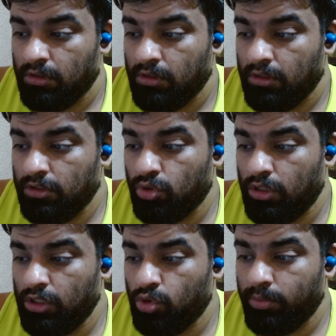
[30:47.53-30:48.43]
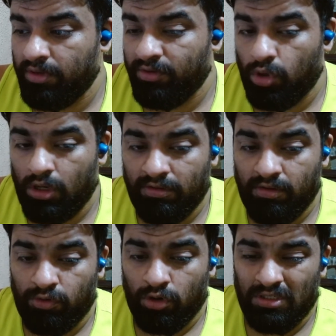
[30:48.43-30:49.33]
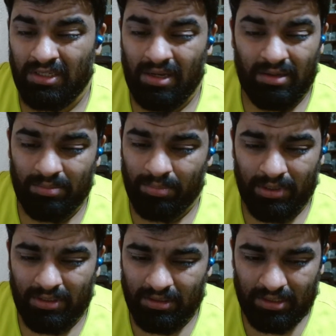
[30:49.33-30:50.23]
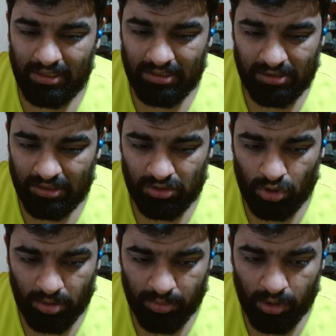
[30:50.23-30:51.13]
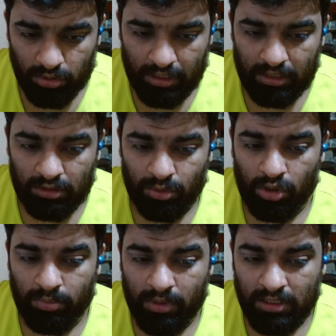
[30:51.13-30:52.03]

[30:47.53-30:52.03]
He's only human. We all have our flaws. But it's not about that, Palomba.